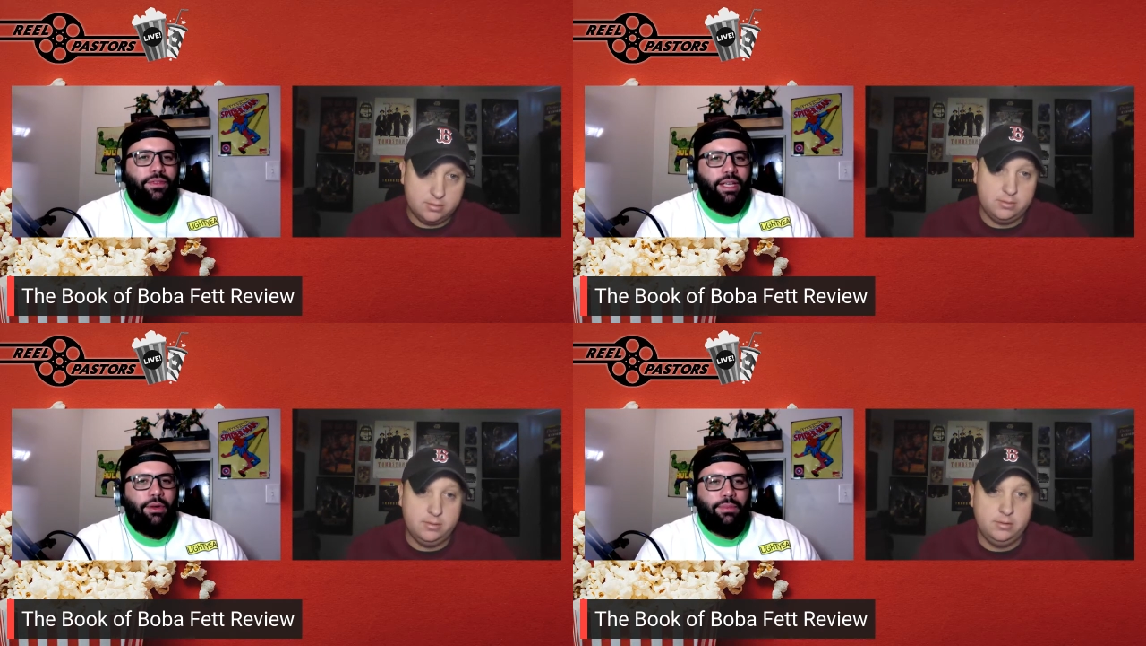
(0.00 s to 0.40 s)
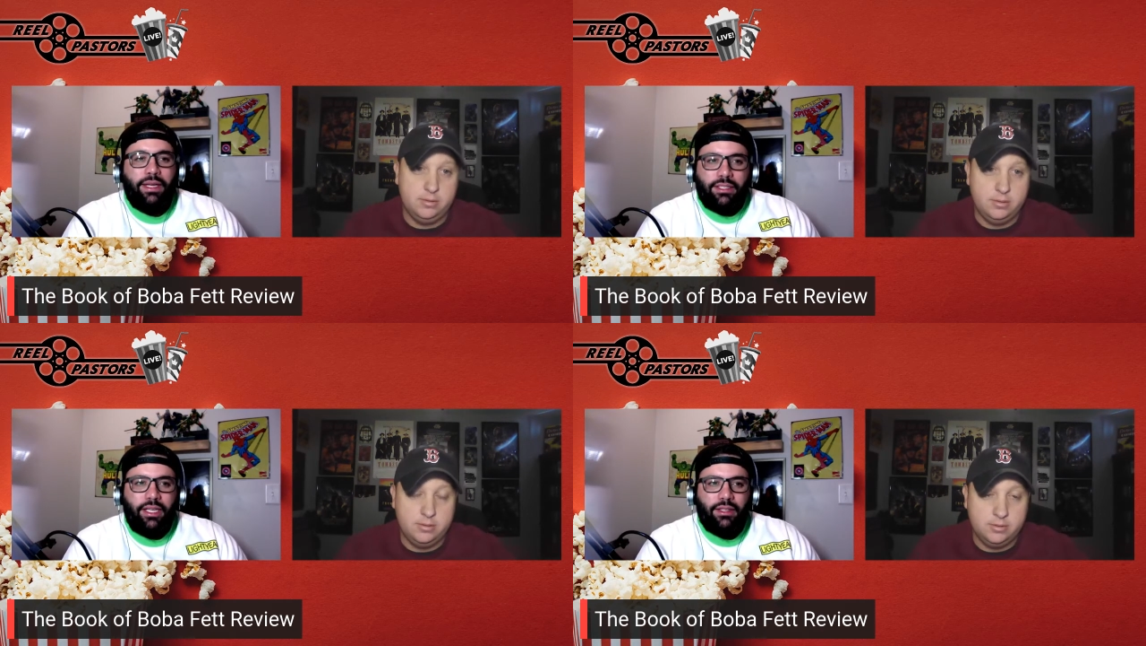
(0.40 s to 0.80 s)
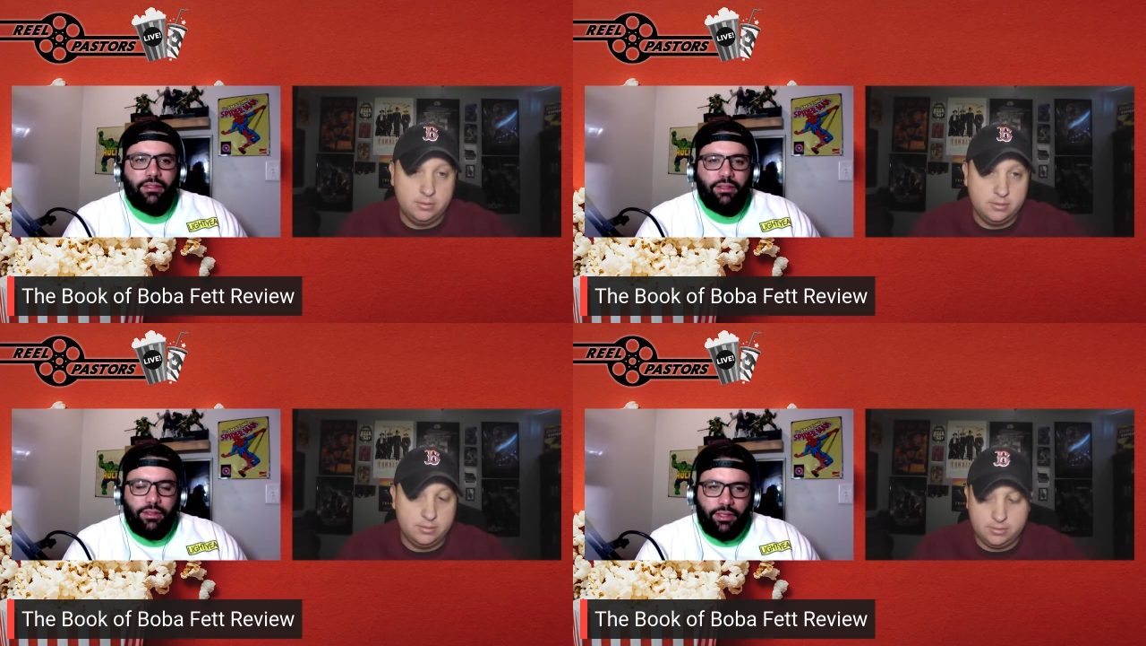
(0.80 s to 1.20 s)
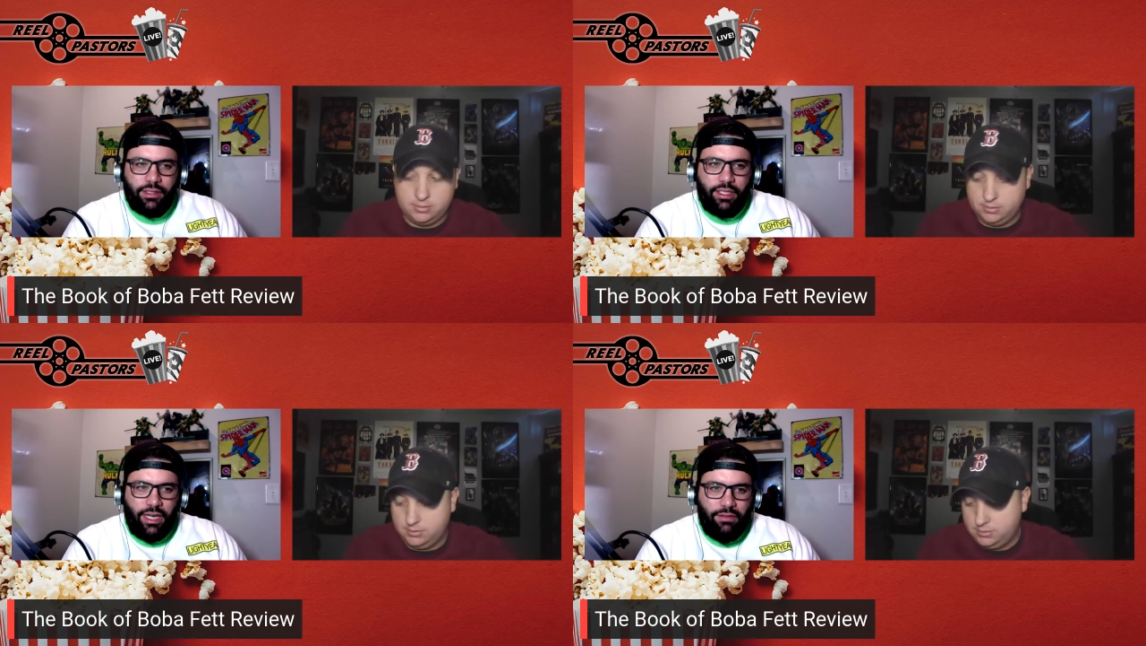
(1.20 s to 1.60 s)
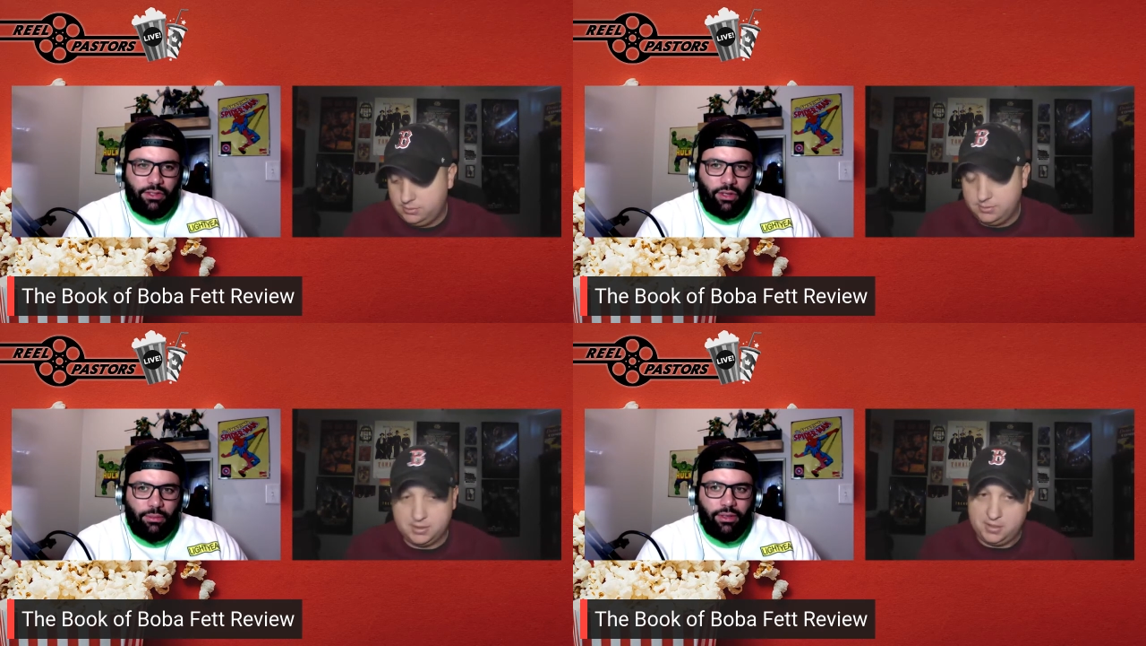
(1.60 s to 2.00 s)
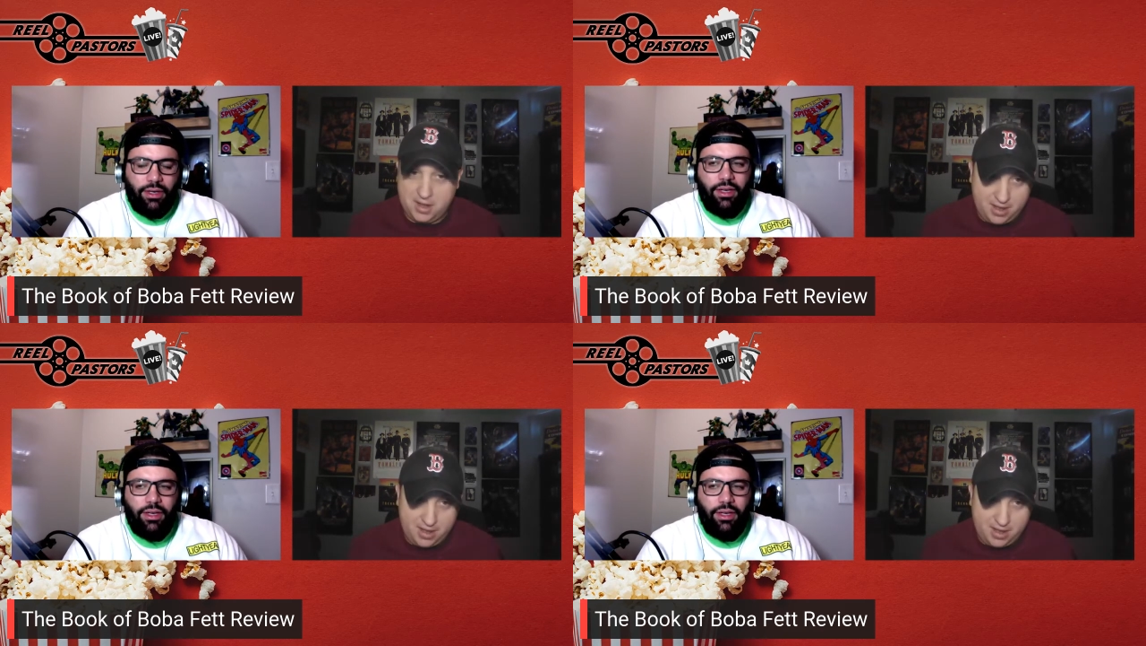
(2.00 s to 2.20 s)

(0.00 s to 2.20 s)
Speaker 1: yeah, which made sense because he didn't have his armor.